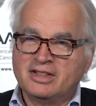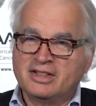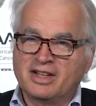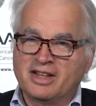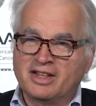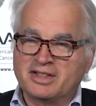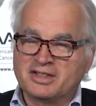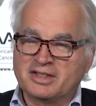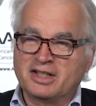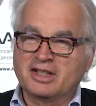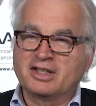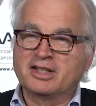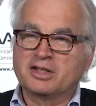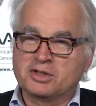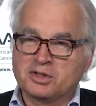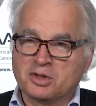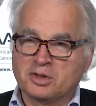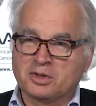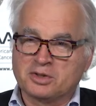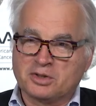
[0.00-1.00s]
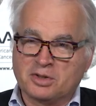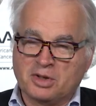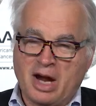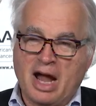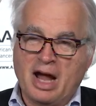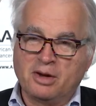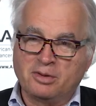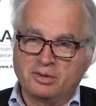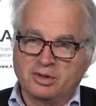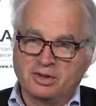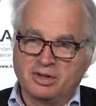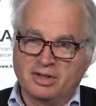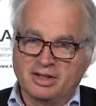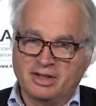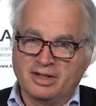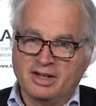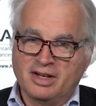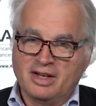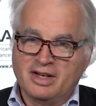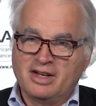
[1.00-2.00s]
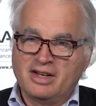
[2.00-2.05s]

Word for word: the signatures or how do the